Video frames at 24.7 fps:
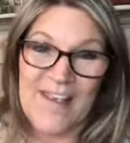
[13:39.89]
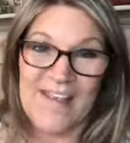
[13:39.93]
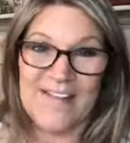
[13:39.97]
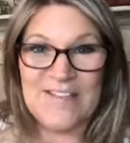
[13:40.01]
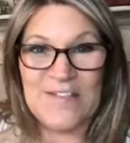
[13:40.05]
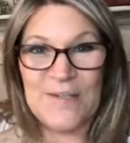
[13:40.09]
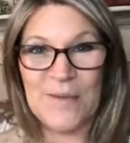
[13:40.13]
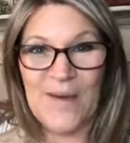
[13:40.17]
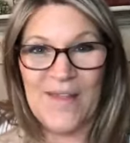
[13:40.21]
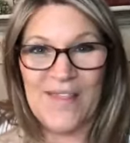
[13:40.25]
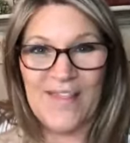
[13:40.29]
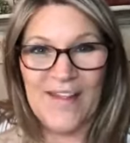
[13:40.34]
and
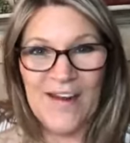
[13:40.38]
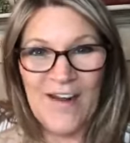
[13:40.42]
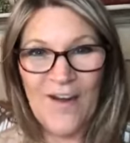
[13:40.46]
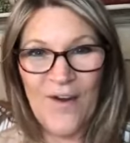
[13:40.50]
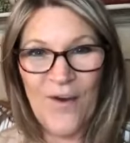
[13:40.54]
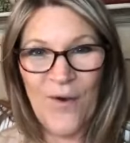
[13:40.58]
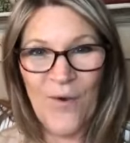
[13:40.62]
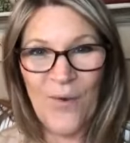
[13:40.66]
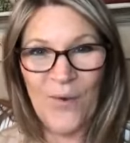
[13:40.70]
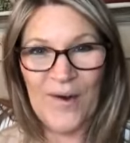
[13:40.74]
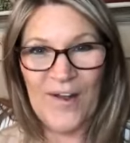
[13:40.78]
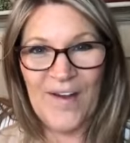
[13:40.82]
so I thought I'll
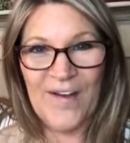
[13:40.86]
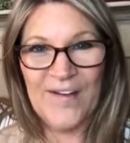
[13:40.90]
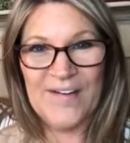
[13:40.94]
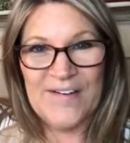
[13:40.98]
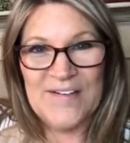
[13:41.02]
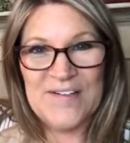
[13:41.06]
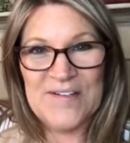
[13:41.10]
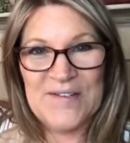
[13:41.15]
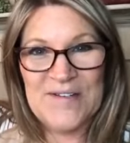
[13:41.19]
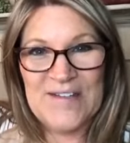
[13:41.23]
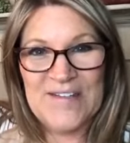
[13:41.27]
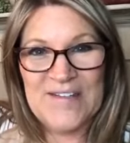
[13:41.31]
hold on and
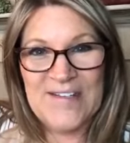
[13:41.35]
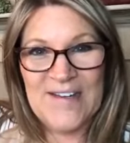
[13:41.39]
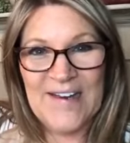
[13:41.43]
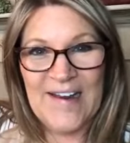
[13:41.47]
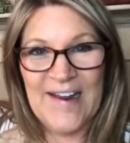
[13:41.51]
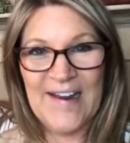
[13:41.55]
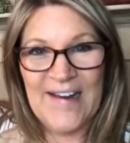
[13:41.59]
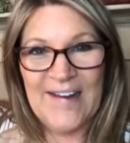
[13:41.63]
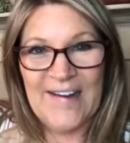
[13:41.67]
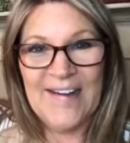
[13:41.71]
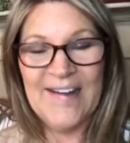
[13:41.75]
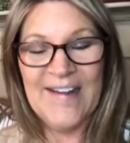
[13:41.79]
do it
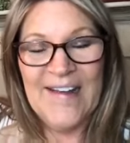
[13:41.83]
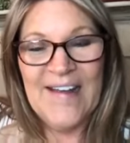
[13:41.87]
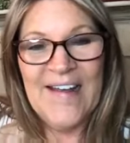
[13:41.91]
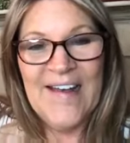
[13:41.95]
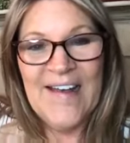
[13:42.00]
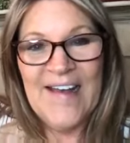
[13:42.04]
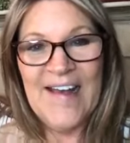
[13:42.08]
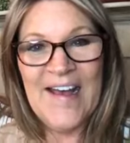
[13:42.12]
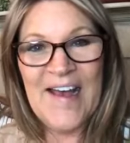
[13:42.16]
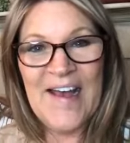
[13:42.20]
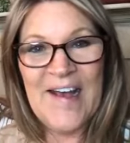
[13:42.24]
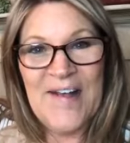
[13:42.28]
tonight.
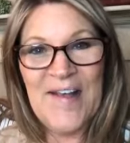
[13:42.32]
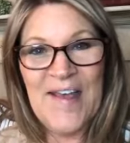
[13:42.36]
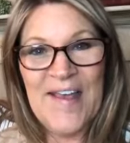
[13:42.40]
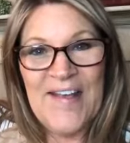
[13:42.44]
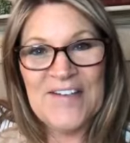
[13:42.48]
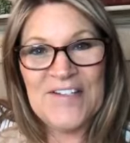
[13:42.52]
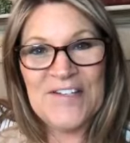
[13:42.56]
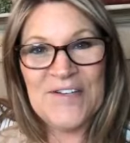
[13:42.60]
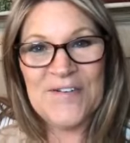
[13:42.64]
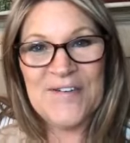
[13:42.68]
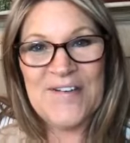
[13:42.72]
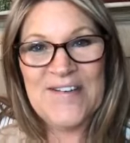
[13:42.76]
Hey,
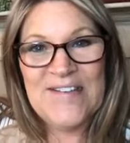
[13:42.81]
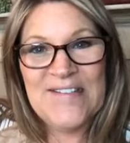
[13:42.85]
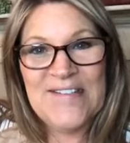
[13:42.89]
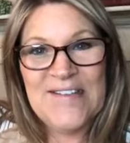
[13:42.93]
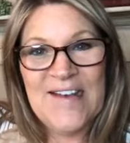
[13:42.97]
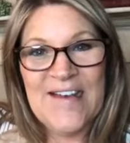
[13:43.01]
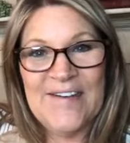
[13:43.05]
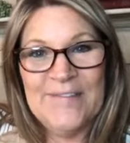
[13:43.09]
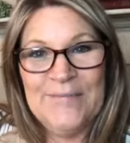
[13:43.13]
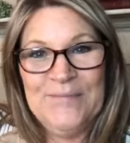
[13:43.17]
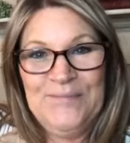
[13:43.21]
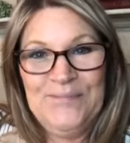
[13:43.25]

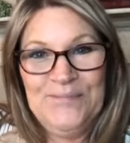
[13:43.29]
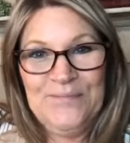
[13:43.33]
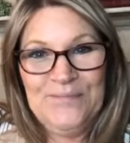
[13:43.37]
Teresa.